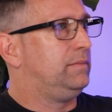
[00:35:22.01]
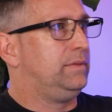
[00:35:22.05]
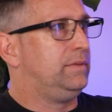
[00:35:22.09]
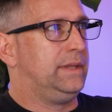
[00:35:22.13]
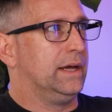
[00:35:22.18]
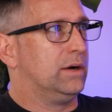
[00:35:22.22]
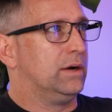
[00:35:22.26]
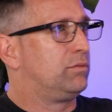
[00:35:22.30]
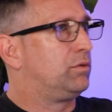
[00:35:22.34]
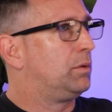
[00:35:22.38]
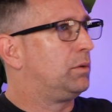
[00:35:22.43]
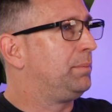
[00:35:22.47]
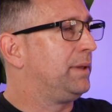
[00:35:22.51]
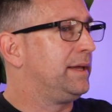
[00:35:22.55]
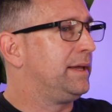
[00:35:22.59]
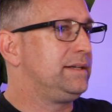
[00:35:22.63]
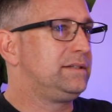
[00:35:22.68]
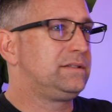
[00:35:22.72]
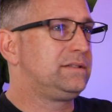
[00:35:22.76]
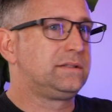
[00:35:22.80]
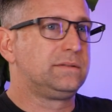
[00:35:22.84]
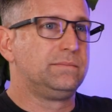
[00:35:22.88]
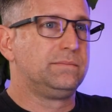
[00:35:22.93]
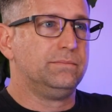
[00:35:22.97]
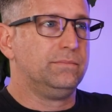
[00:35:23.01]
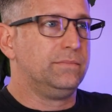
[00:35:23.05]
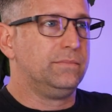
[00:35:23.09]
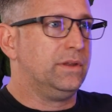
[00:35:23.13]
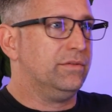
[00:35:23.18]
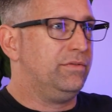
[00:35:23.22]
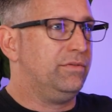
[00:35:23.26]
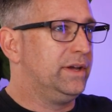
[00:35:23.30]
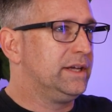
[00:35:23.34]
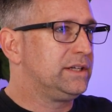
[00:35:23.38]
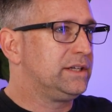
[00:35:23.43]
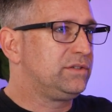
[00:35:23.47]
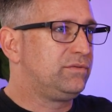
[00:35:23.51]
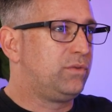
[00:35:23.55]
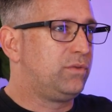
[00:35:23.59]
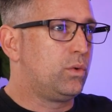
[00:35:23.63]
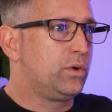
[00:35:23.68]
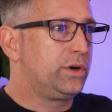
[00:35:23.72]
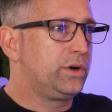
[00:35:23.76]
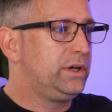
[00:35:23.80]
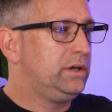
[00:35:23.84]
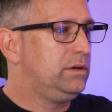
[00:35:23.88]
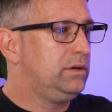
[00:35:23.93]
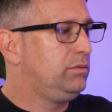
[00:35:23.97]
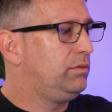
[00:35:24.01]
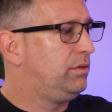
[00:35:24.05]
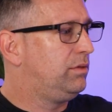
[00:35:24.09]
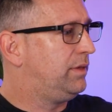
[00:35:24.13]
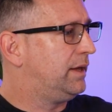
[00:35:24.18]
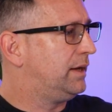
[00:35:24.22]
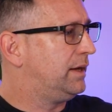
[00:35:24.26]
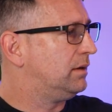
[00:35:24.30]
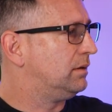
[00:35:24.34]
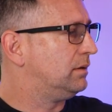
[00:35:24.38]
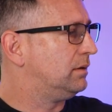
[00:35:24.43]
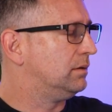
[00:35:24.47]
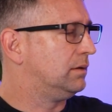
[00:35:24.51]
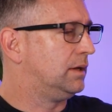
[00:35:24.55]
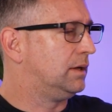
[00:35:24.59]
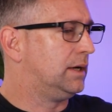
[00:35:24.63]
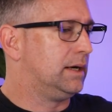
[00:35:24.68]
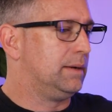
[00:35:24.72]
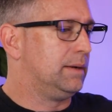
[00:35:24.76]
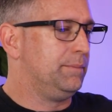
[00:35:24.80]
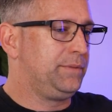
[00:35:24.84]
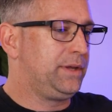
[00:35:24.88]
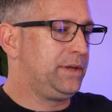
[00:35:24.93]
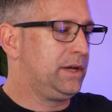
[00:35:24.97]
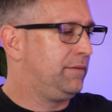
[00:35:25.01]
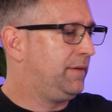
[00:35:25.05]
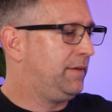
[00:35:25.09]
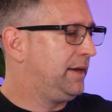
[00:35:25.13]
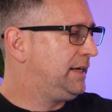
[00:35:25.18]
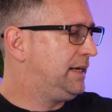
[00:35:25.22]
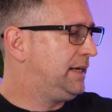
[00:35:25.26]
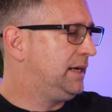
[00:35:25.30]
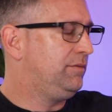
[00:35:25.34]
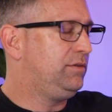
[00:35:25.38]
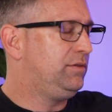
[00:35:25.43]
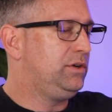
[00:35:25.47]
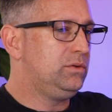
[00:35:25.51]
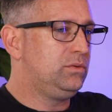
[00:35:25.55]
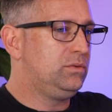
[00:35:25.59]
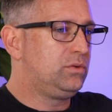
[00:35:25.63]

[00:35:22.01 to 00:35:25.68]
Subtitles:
they'll replace the vents for you. They give you